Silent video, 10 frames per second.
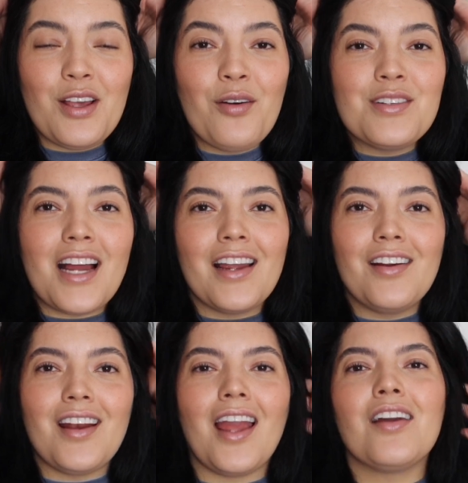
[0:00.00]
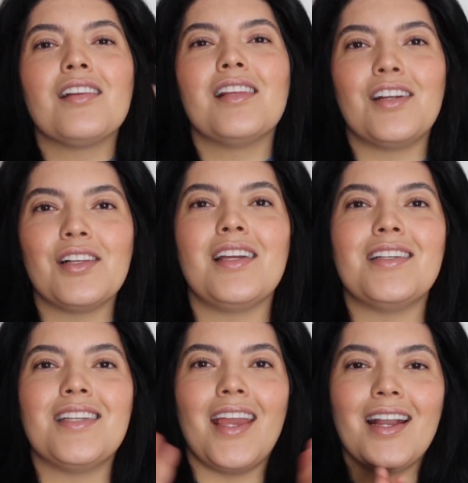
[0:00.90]
so tired. I could literally
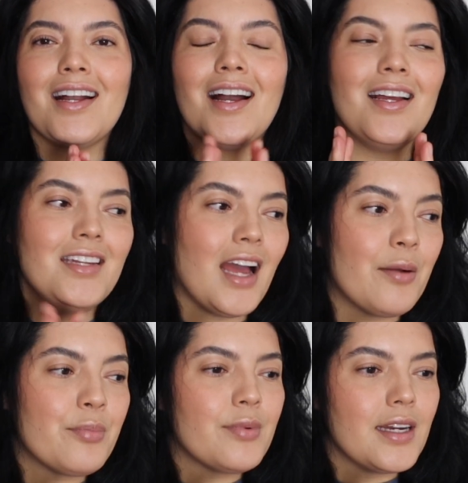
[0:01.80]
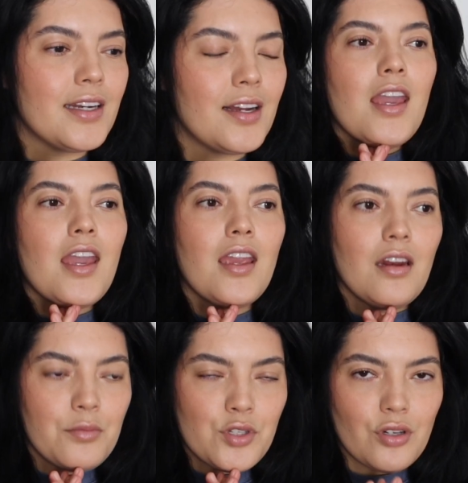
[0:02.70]
take a nap right now. And
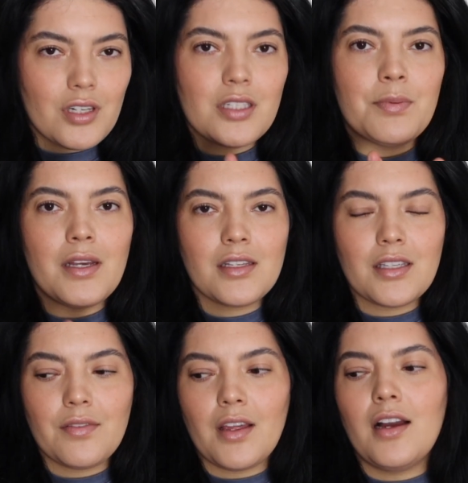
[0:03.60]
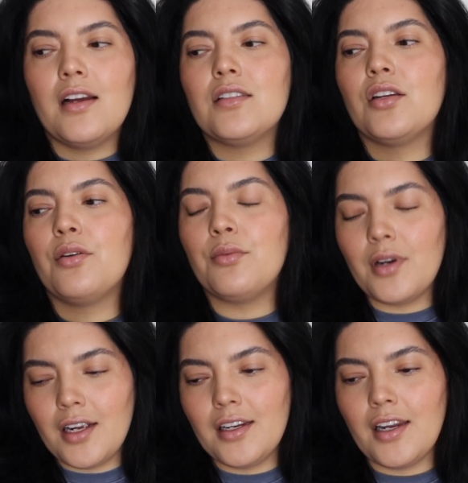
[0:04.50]
I'm sure it's because of that
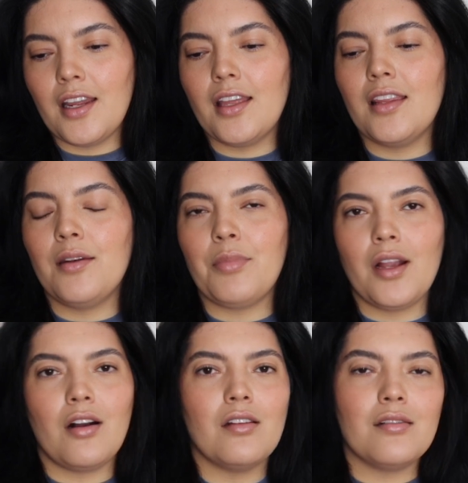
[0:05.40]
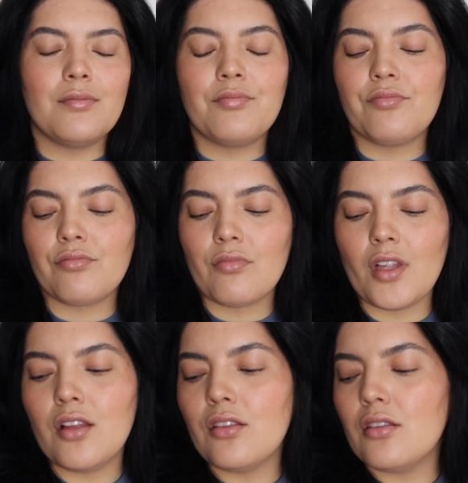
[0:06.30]
run and then being on
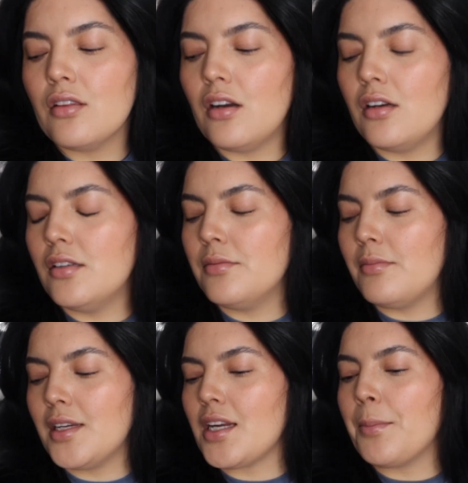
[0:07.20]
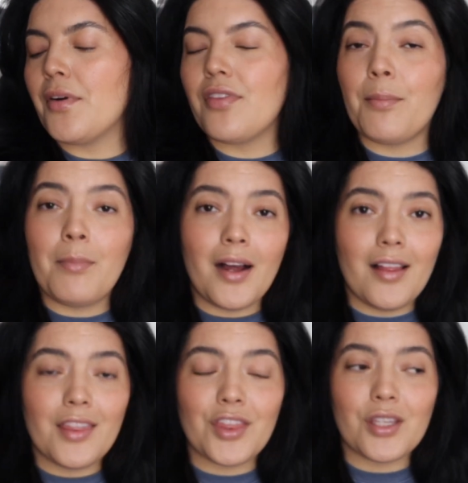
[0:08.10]
on my time of the
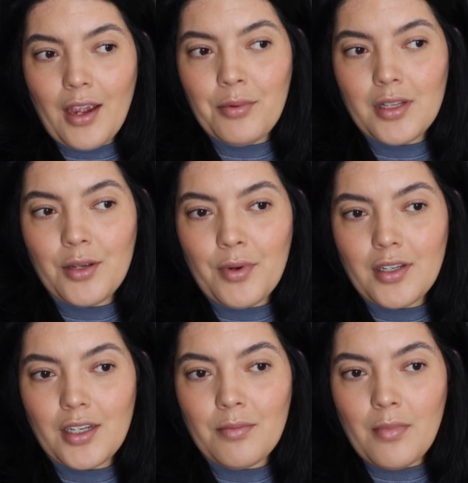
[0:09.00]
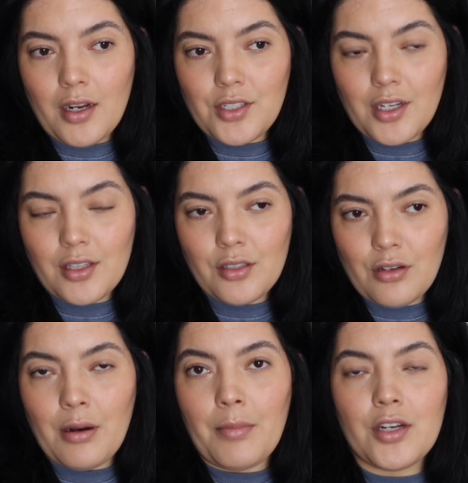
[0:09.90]
month. I really wanted matcha, the
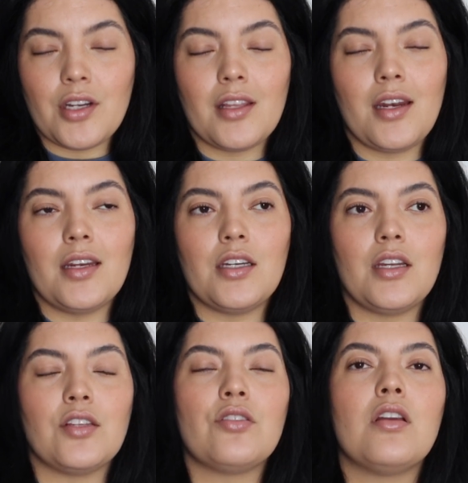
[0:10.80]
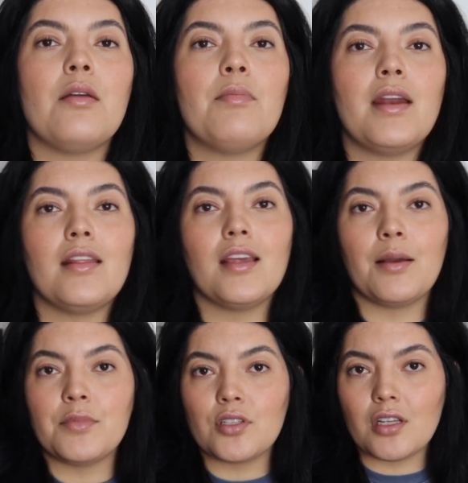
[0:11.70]
story matcha that I did yesterday, but I think
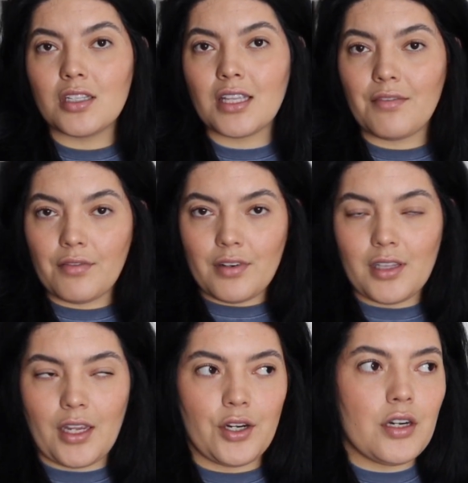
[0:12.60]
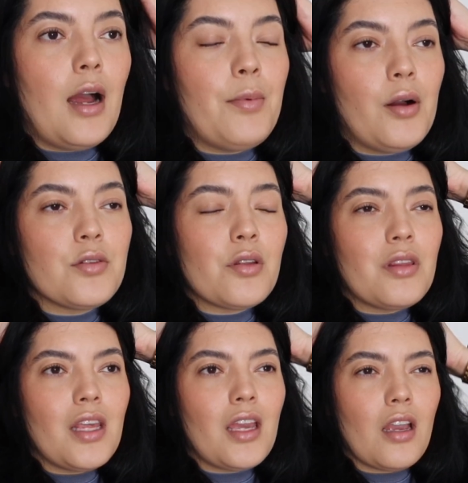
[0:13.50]
I'm just gonna save it for later. I'm also
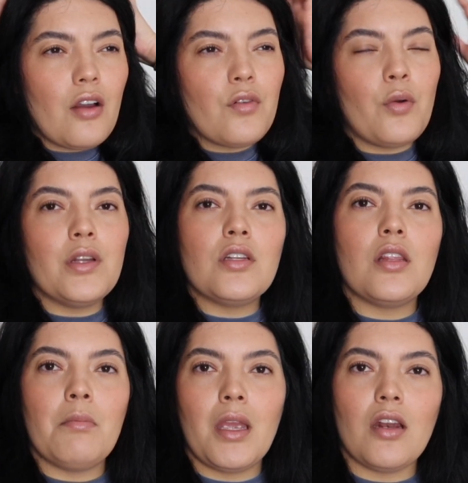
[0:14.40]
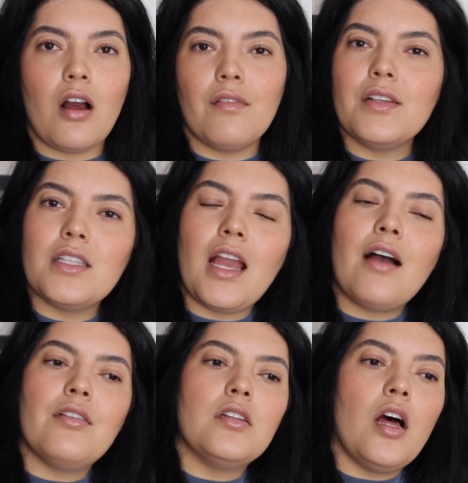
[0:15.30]
thinking of going to the main office. They
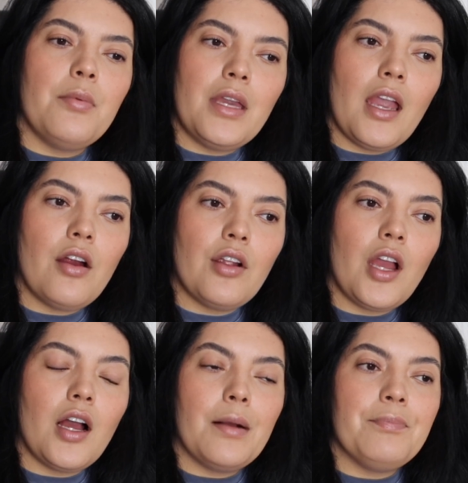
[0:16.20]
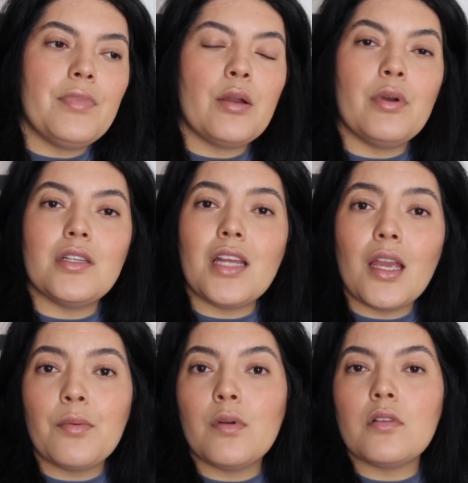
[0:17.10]
have a lobby area with
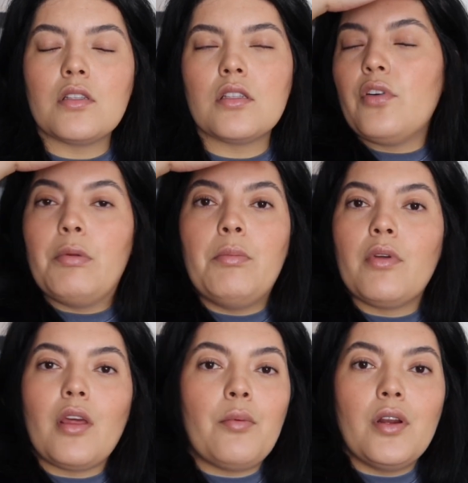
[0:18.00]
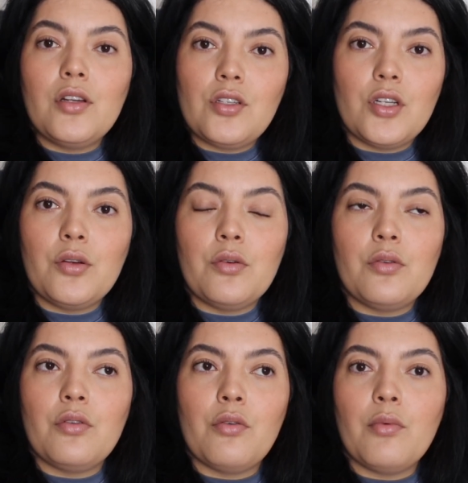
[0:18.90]
tables for people that wanna
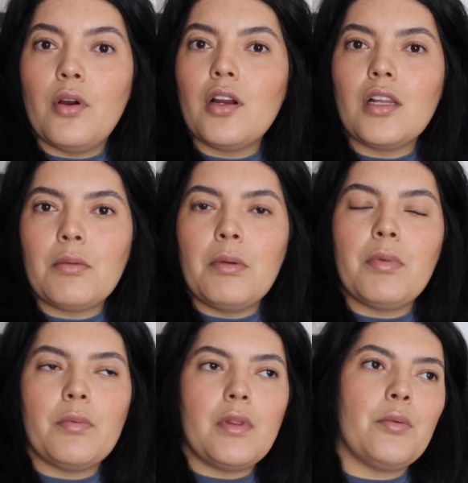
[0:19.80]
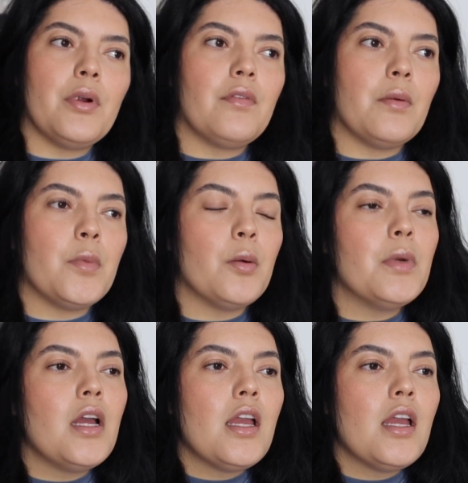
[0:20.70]
do work, like people that work from home